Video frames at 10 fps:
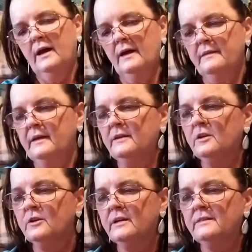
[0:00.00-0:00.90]
And then
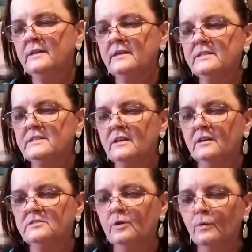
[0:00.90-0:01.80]
look at these
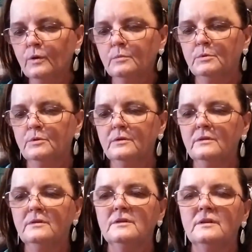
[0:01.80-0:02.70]
adorable
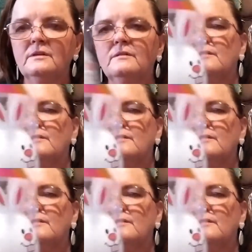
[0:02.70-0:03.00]
little,